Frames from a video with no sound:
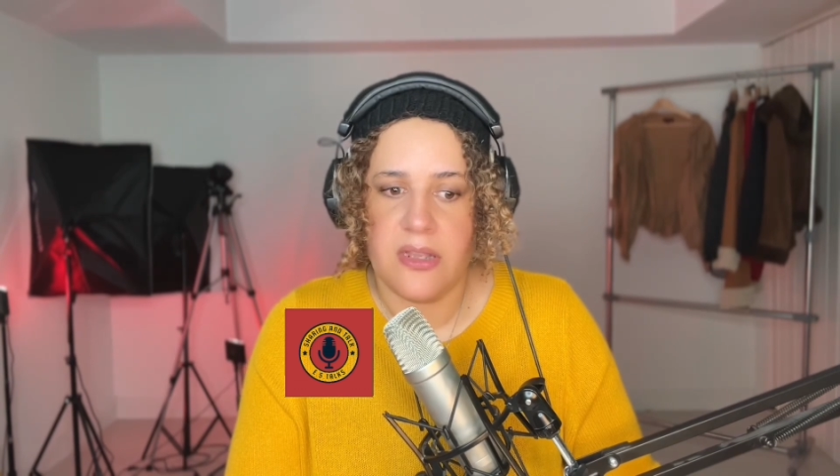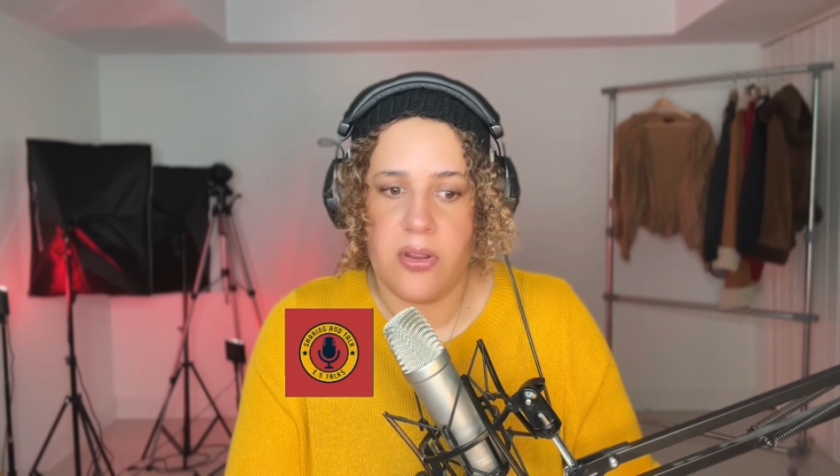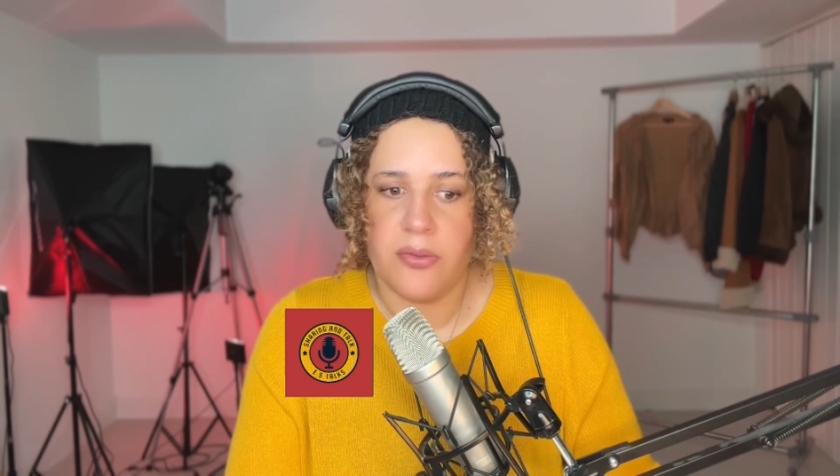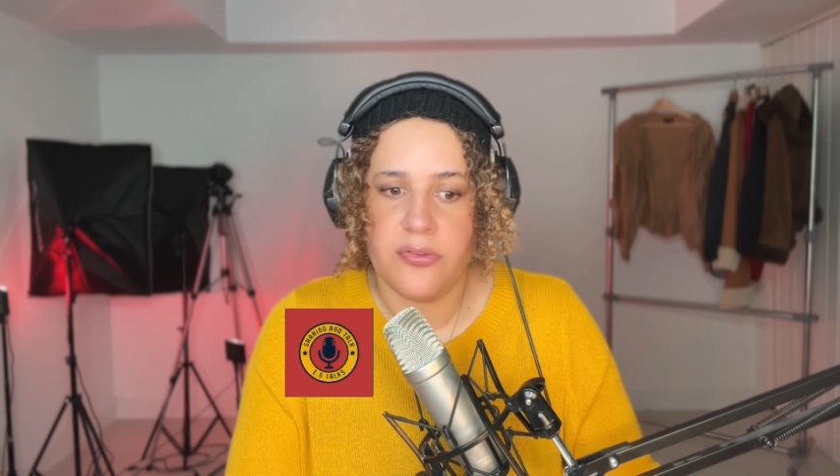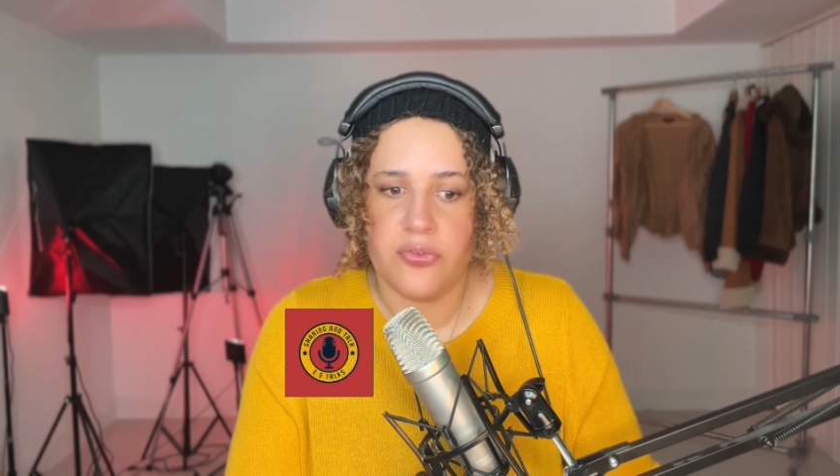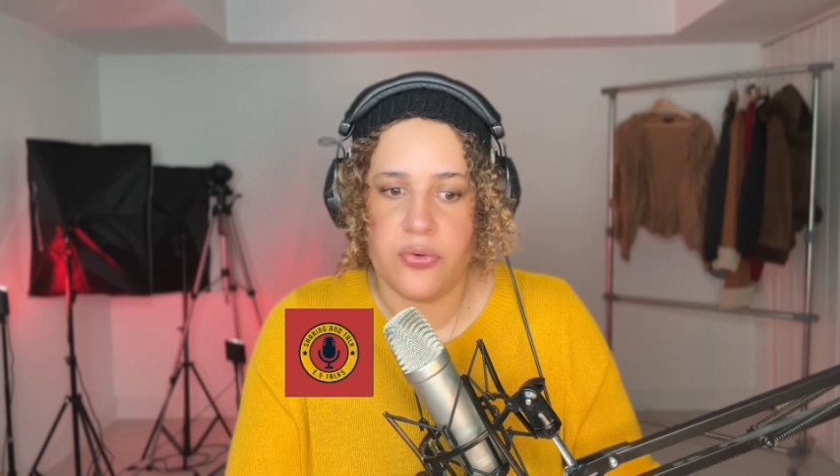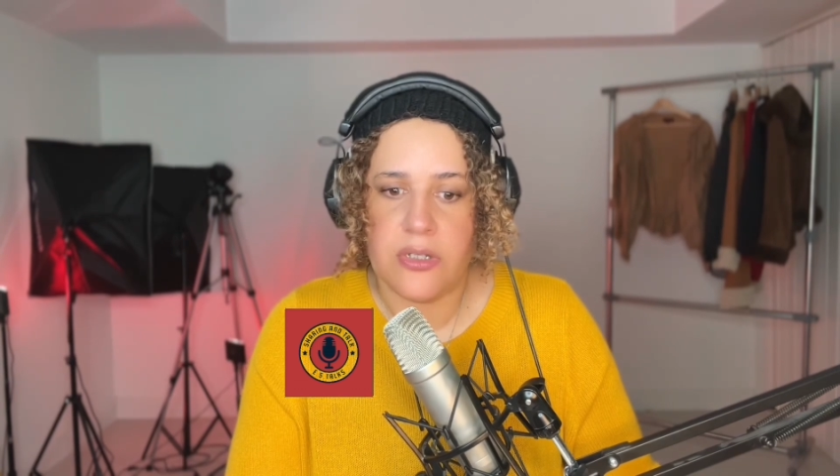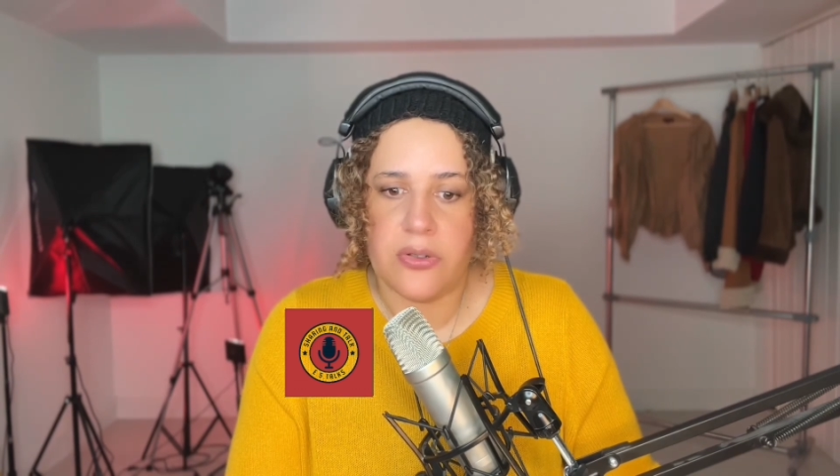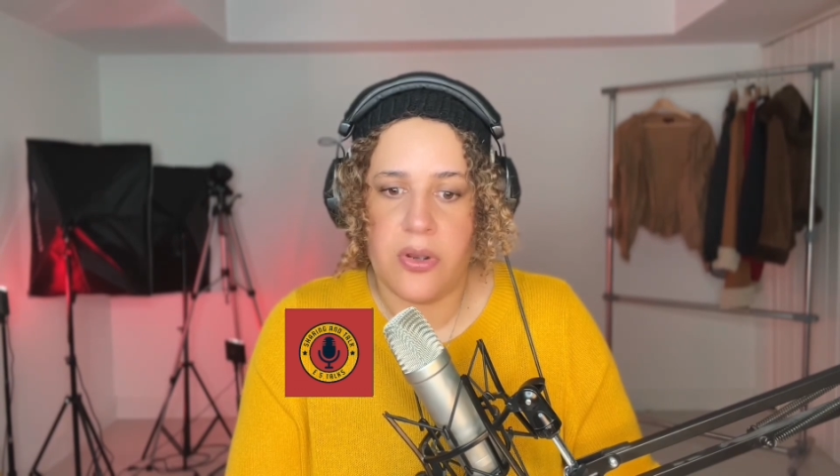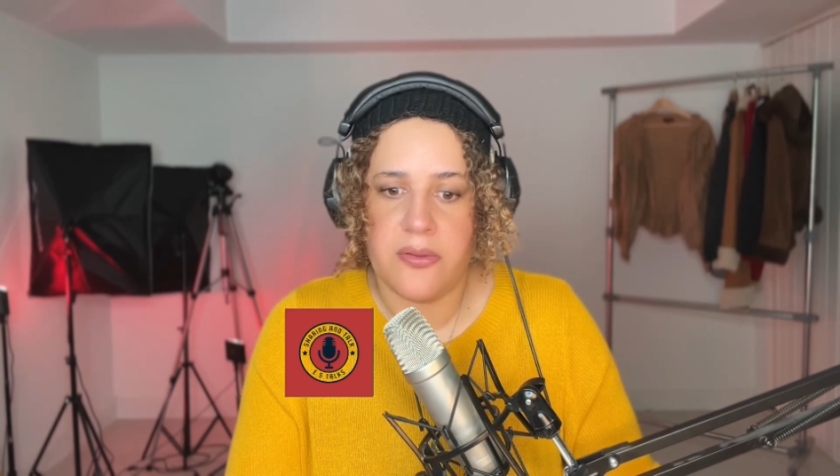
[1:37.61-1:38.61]

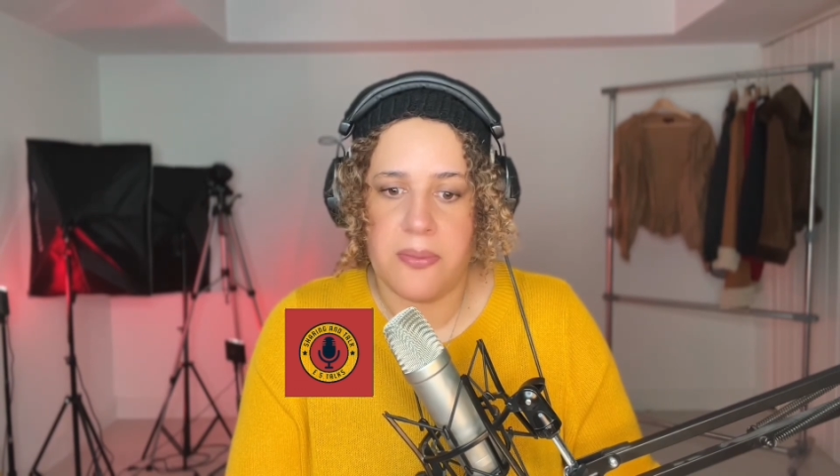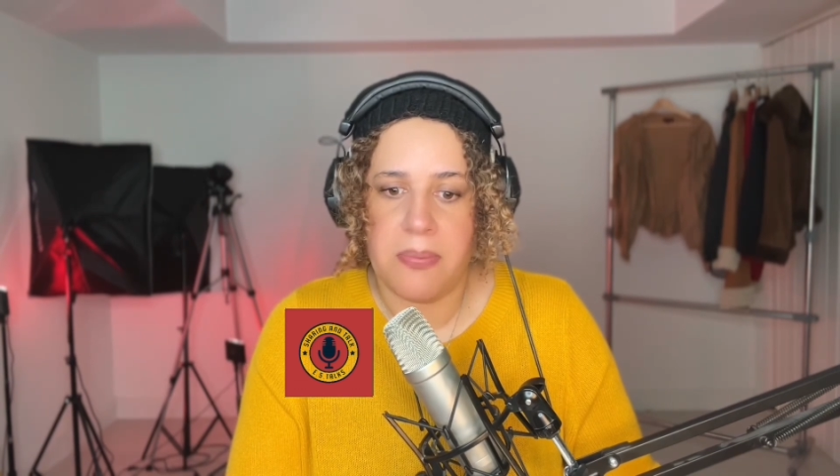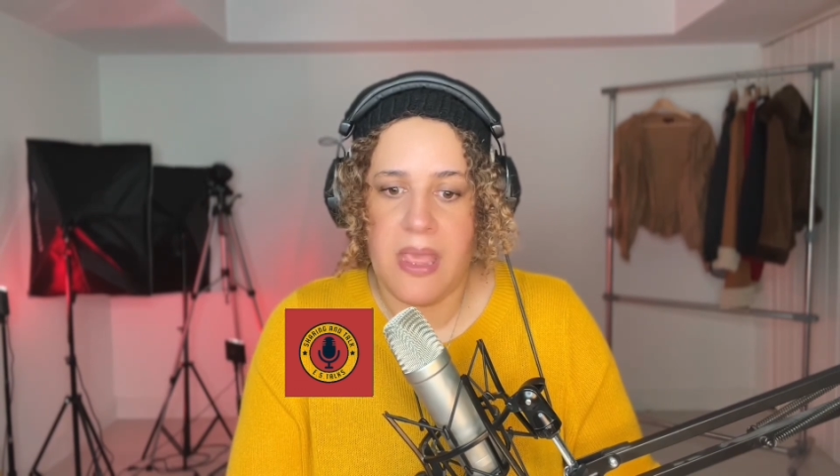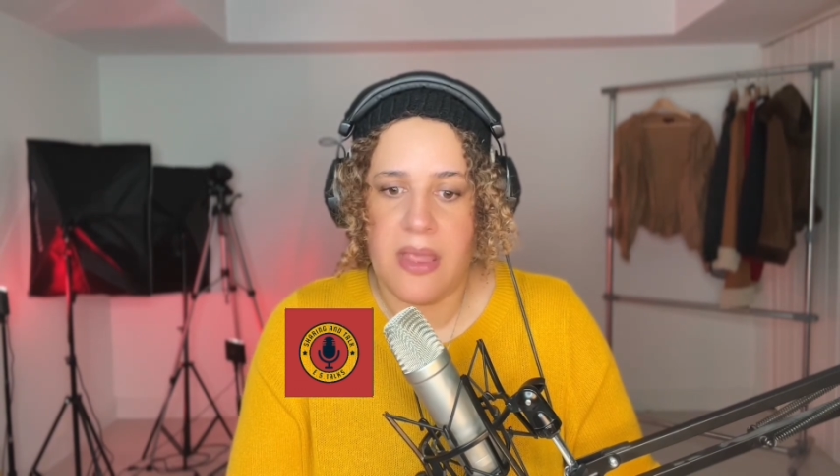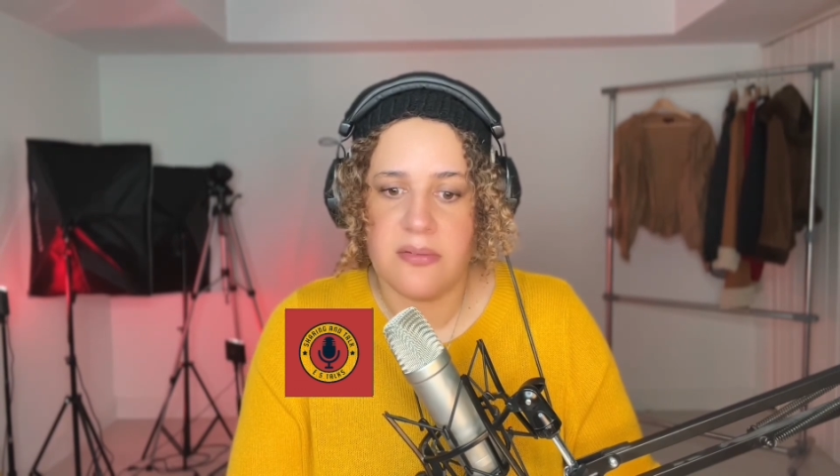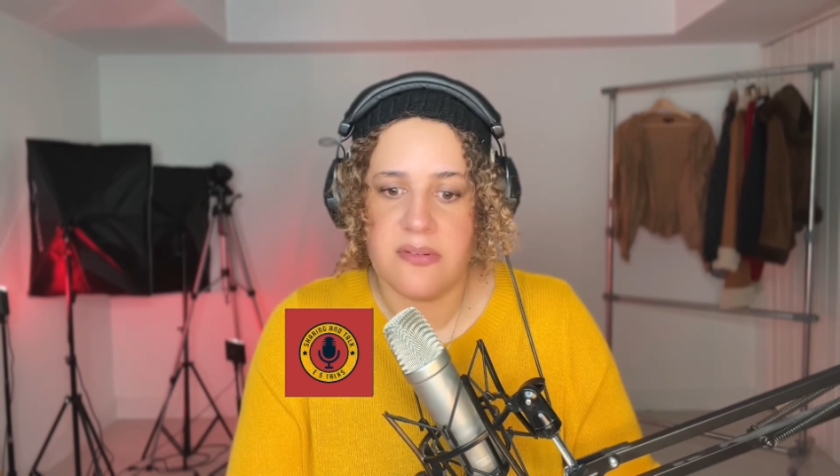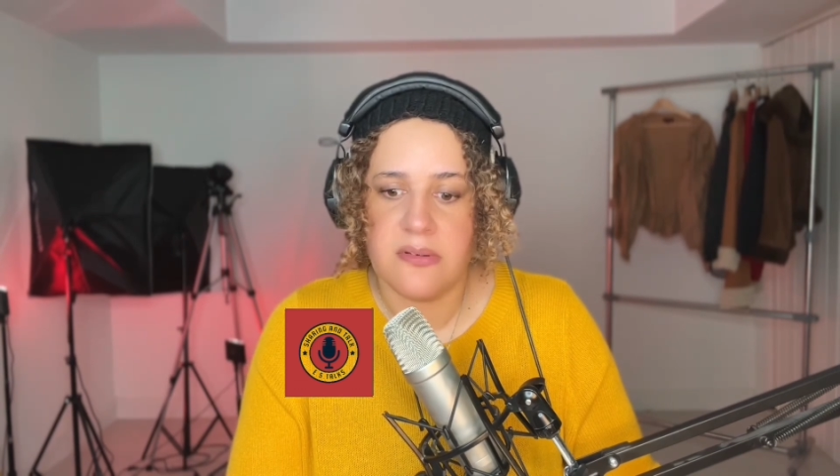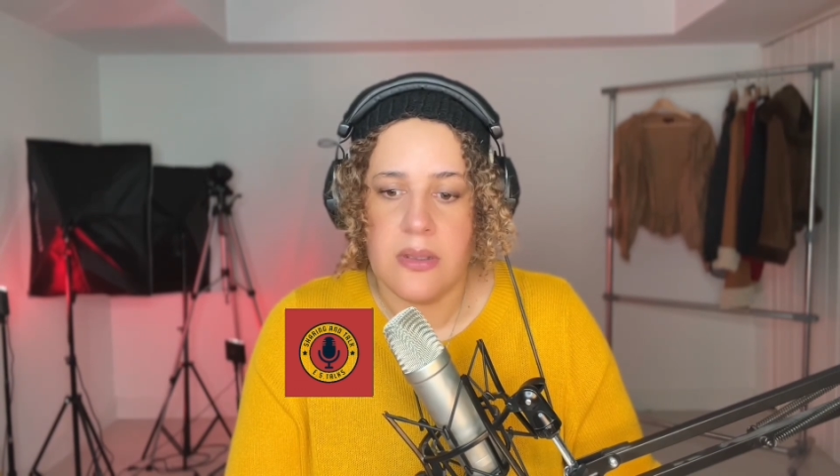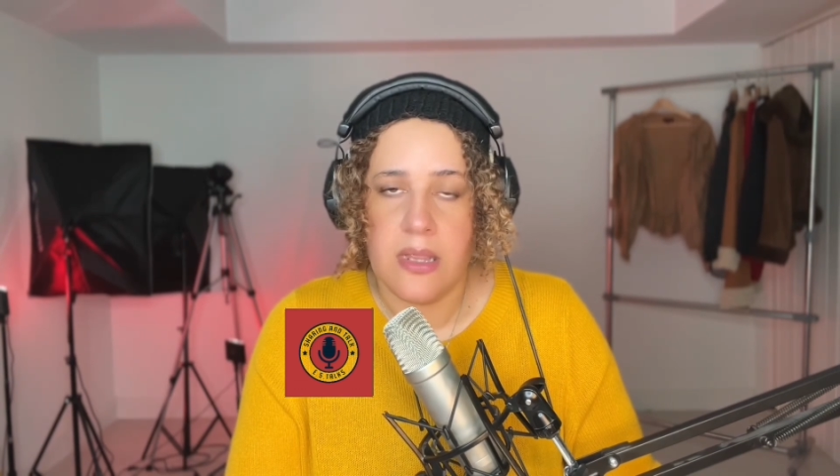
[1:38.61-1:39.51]
concentrated on in the past,